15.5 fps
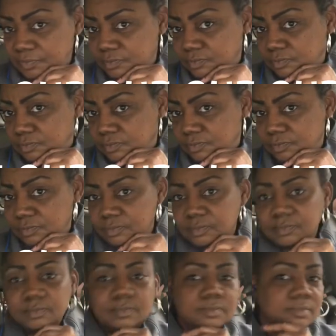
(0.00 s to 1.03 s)
Mm.
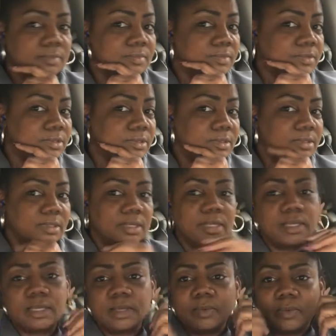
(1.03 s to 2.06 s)
Gotta
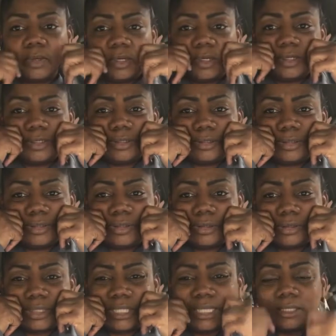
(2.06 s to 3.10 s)
get rid of these.
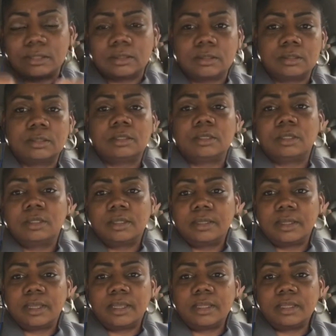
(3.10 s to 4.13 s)

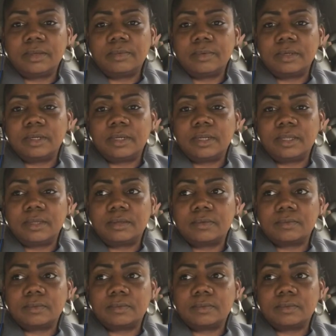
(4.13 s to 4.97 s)
Gotta get rid of that.